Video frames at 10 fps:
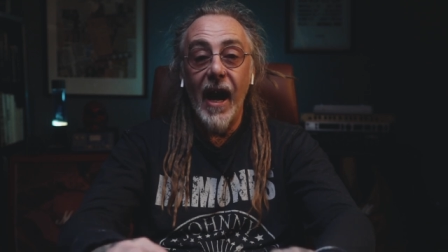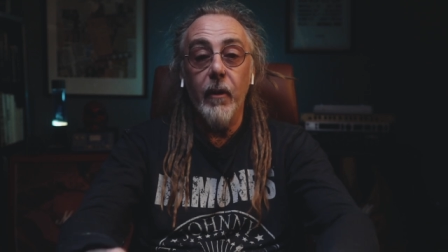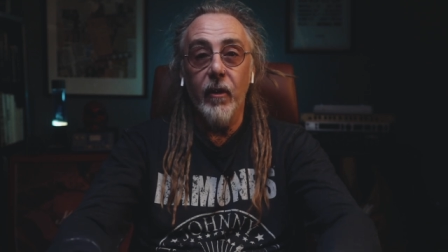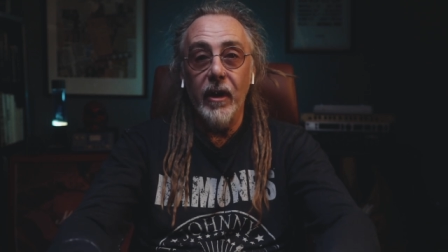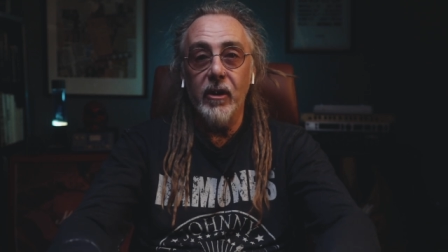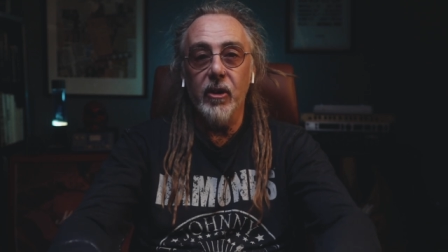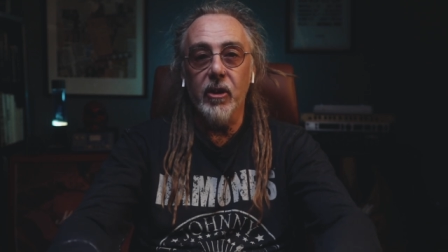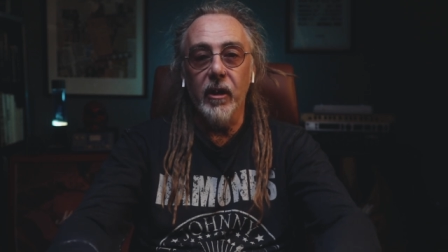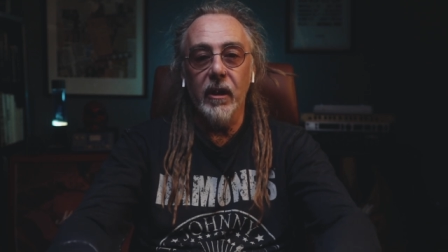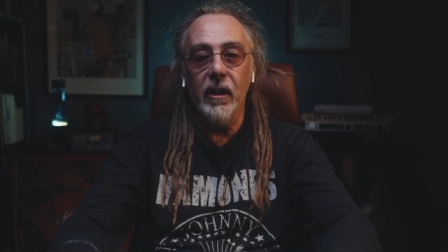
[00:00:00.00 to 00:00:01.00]
our
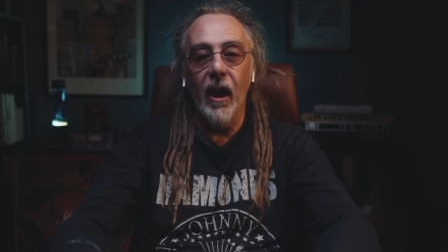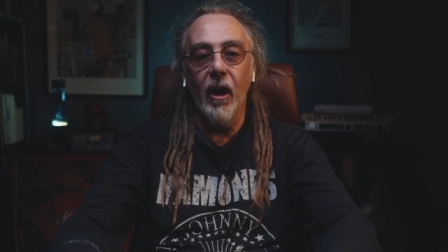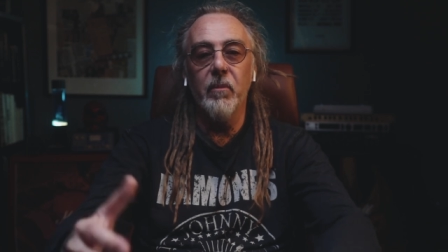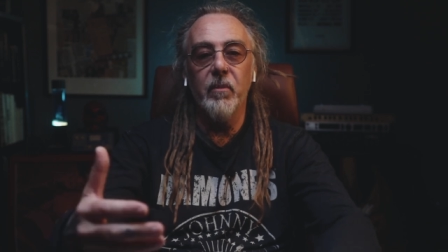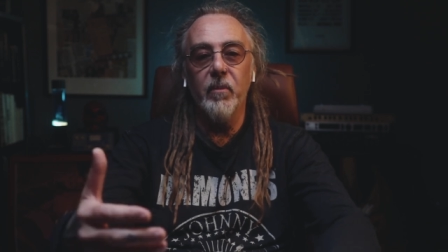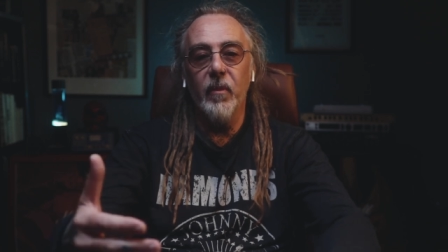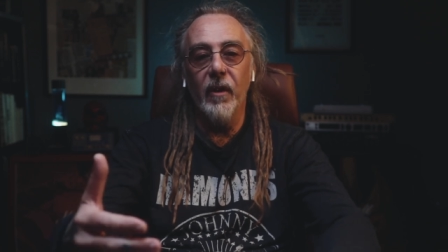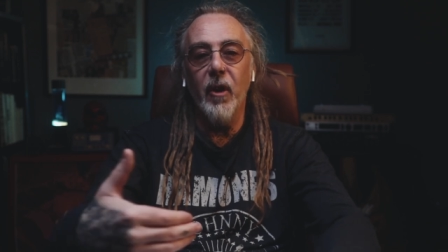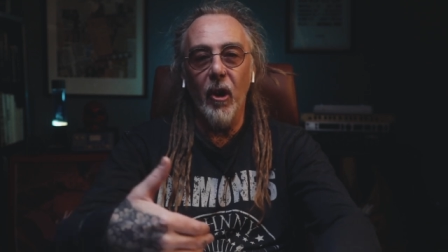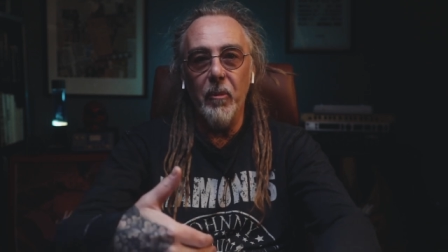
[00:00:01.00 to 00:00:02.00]
industry,
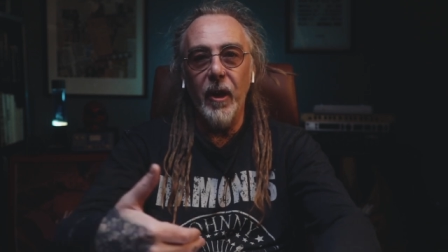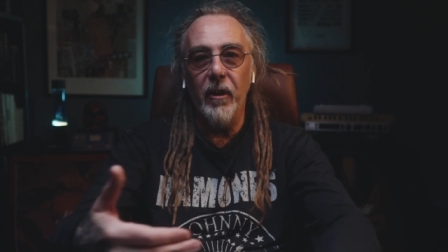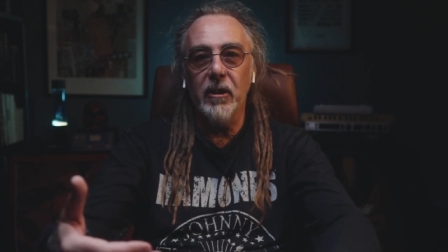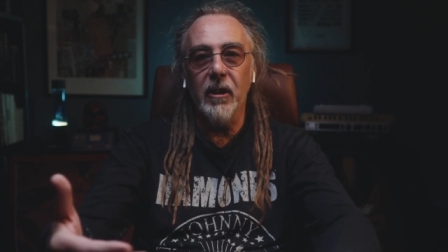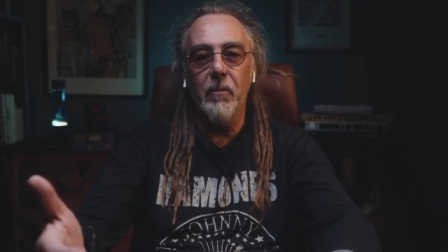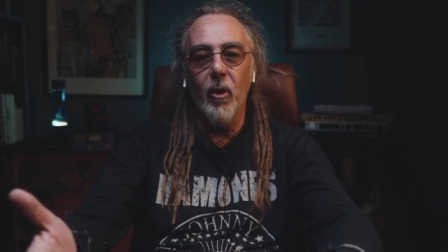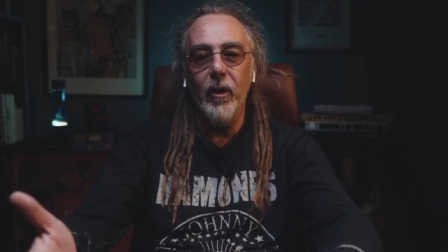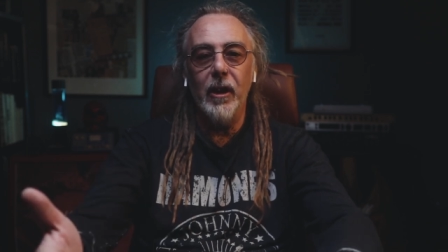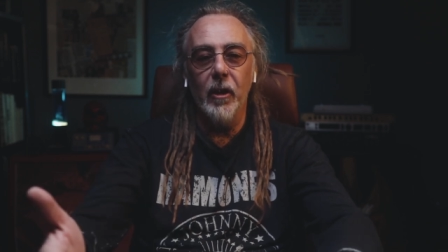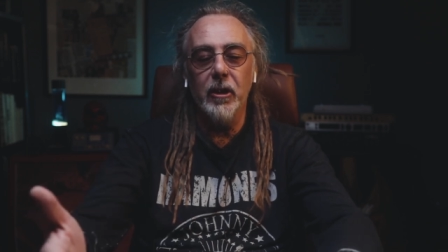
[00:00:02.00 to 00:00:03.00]
I've got to be honest, I'm more
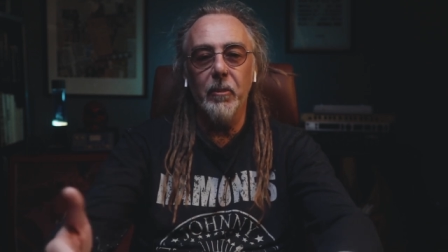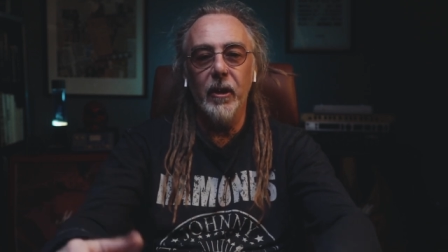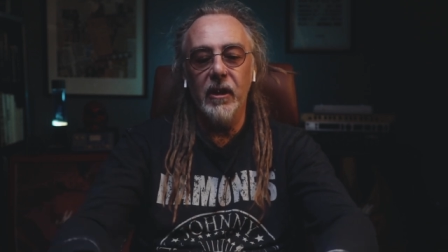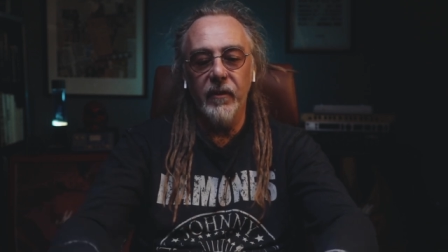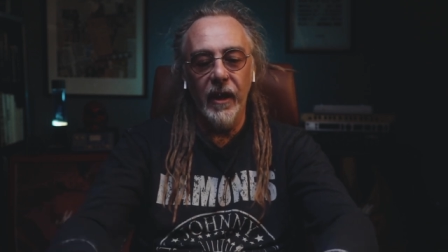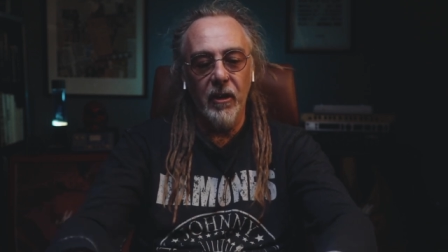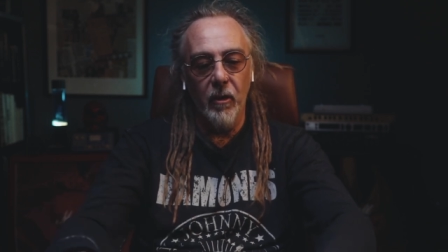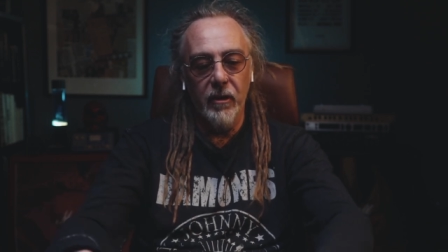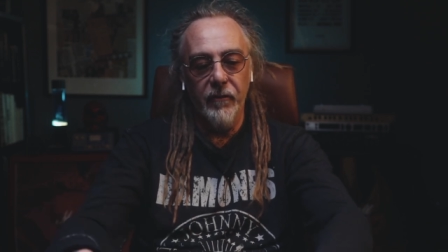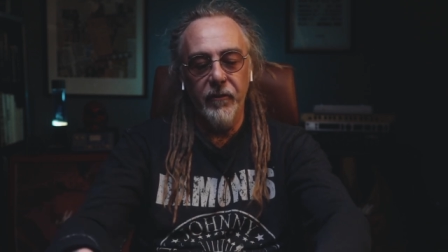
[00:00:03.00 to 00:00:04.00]
inclined to believe that
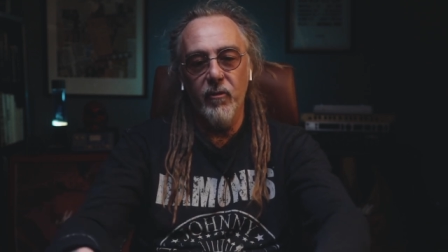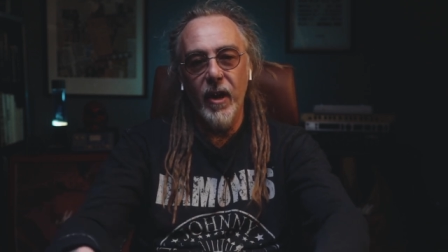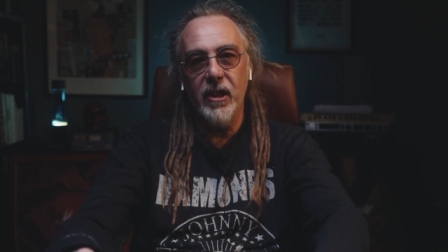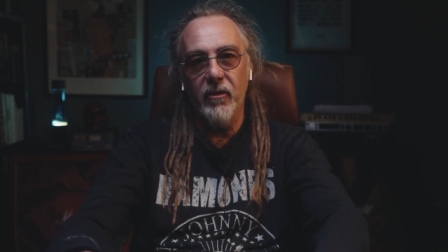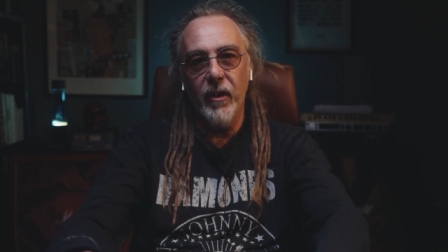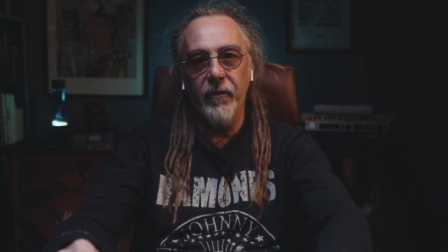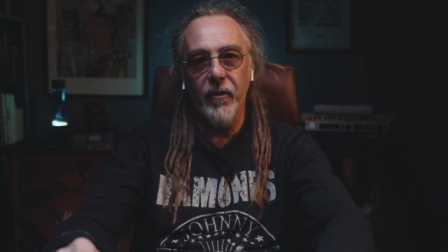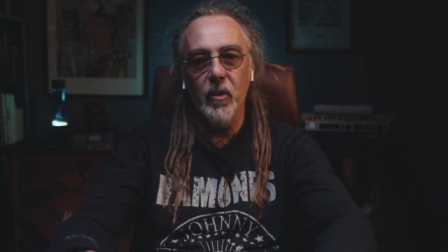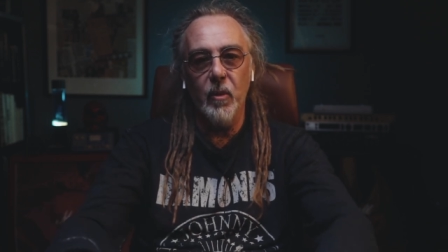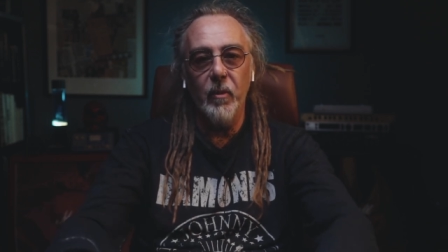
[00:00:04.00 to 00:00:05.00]
kind of rhetoric
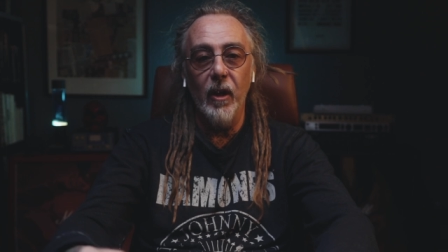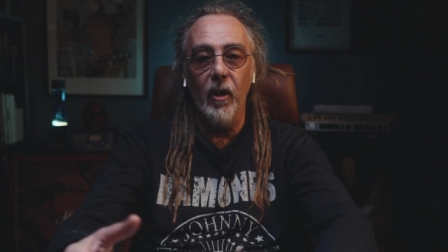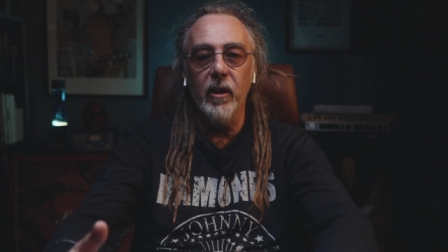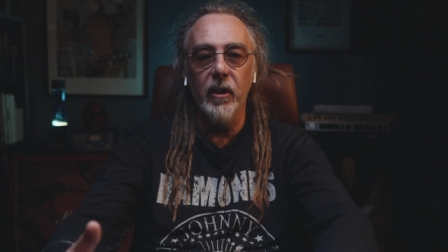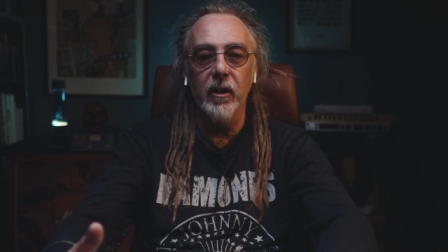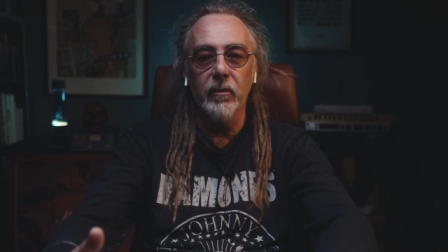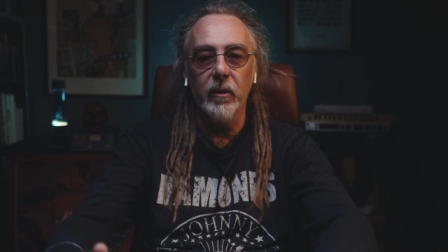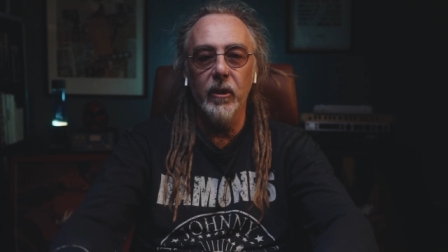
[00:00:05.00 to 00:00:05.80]
from somebody like Lou,